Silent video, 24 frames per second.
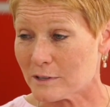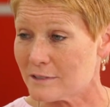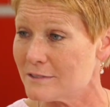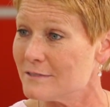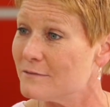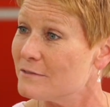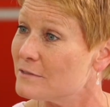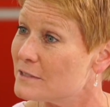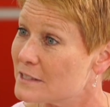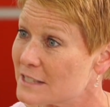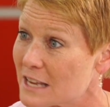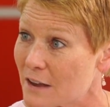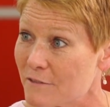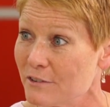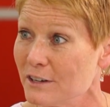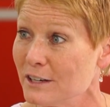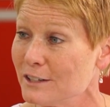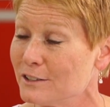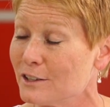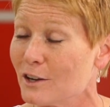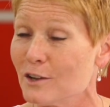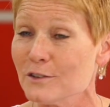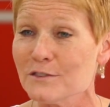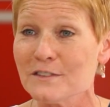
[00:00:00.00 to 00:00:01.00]
put seven
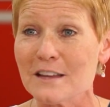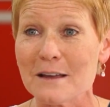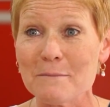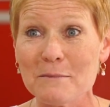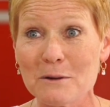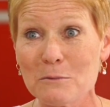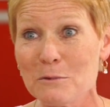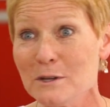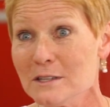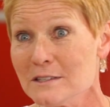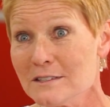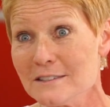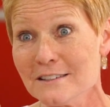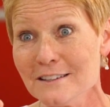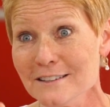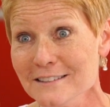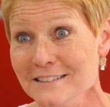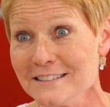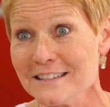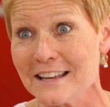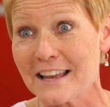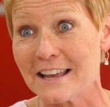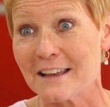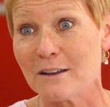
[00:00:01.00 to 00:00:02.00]
adults. I mean, we
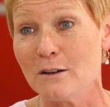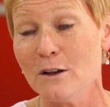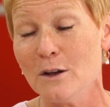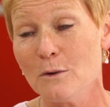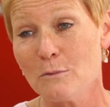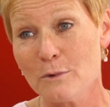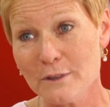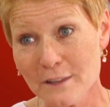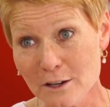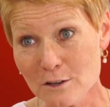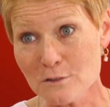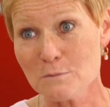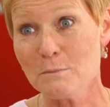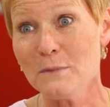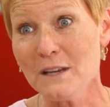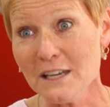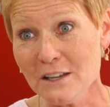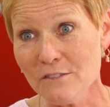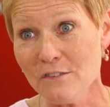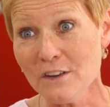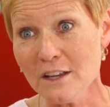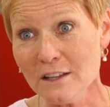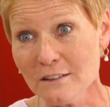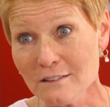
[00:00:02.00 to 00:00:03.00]
still say when there's
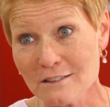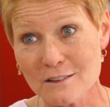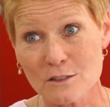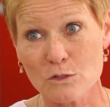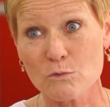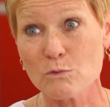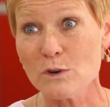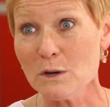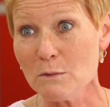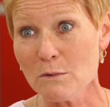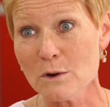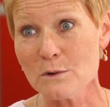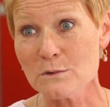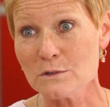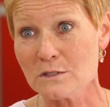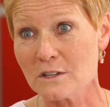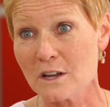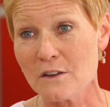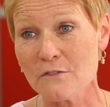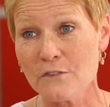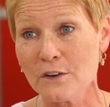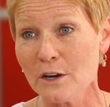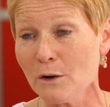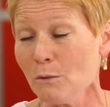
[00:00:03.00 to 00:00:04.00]
minivans and three row
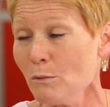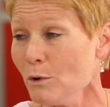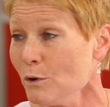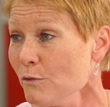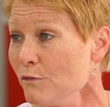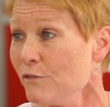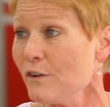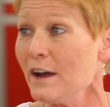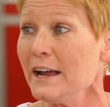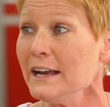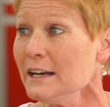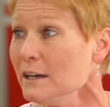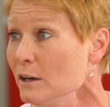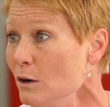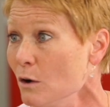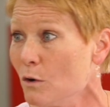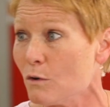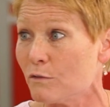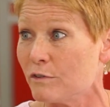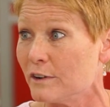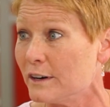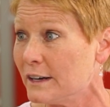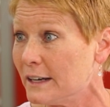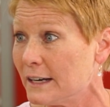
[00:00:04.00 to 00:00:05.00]
stuff here, we're oh, fighting sure.
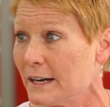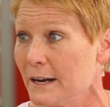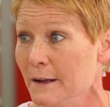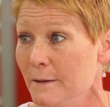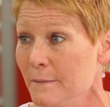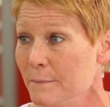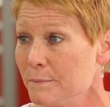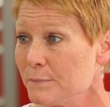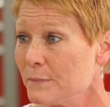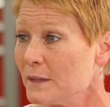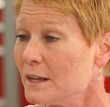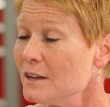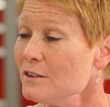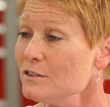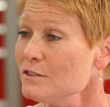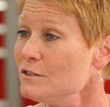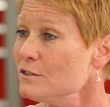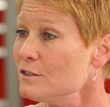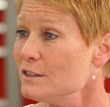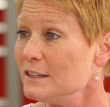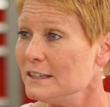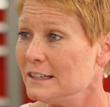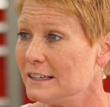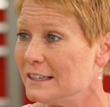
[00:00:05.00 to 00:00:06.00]
over mm -hmm. it. Because
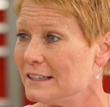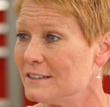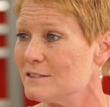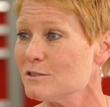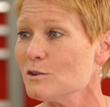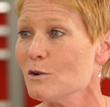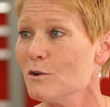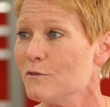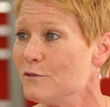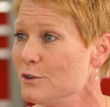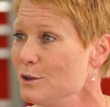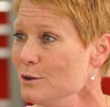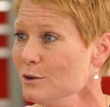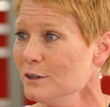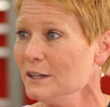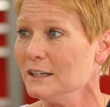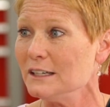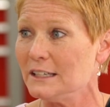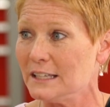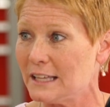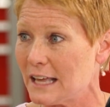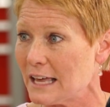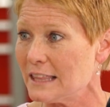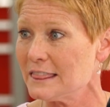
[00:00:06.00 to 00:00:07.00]
mm-hmm. so if you
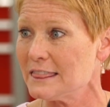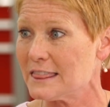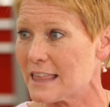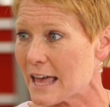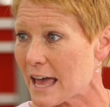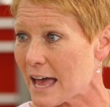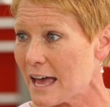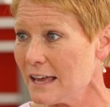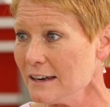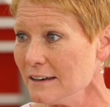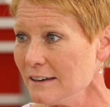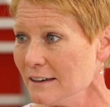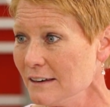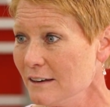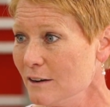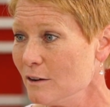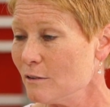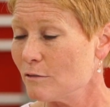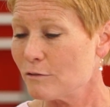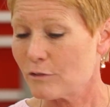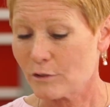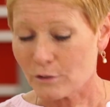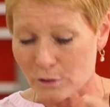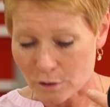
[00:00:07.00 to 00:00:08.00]
could get that
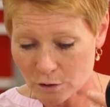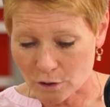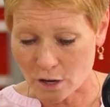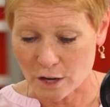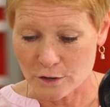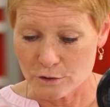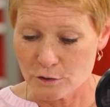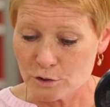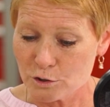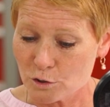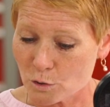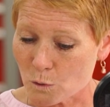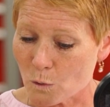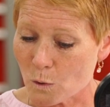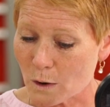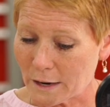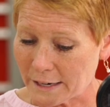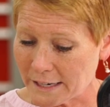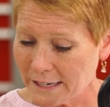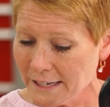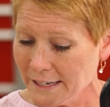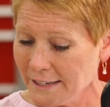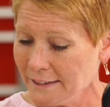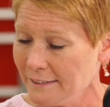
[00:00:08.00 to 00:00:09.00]
for the under
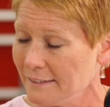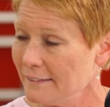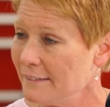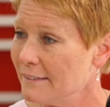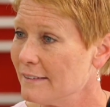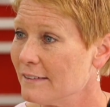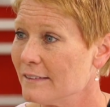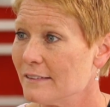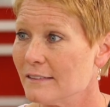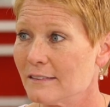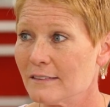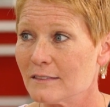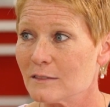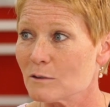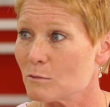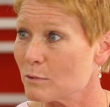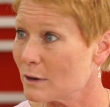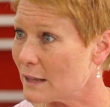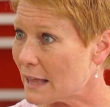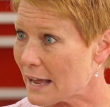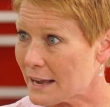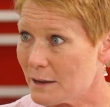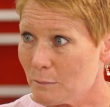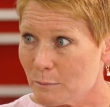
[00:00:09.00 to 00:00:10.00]
20, the
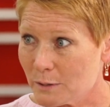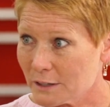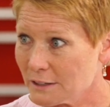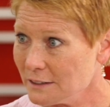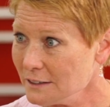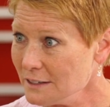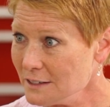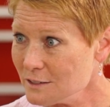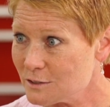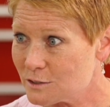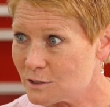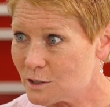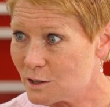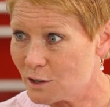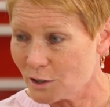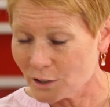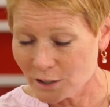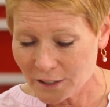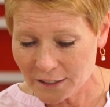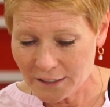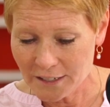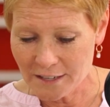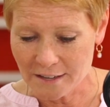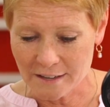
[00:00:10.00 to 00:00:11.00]
reliability is
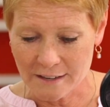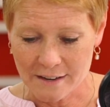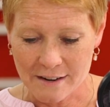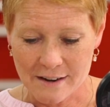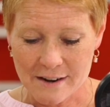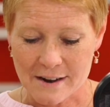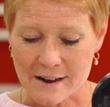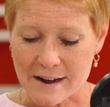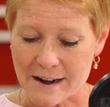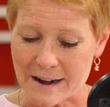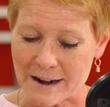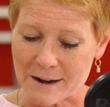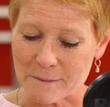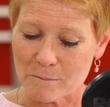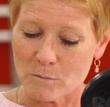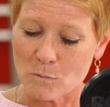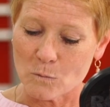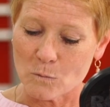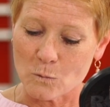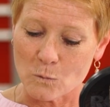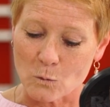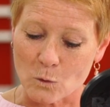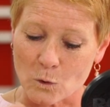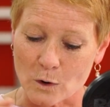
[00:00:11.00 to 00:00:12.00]
good. Um,
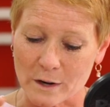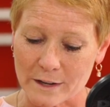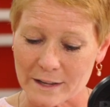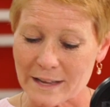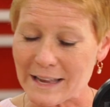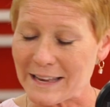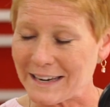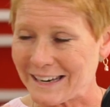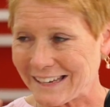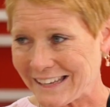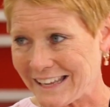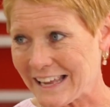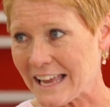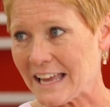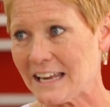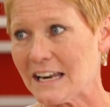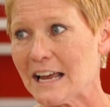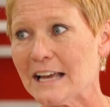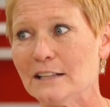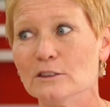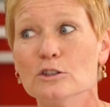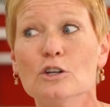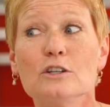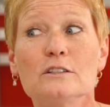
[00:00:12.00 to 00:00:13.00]
one, and again,
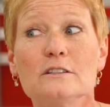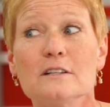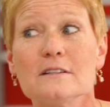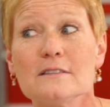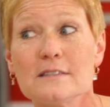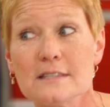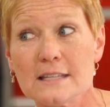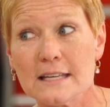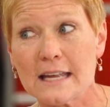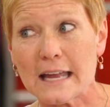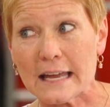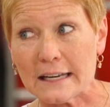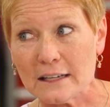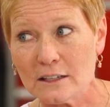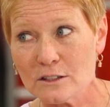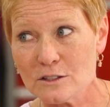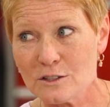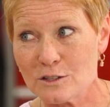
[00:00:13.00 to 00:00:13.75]
I looked at Sienna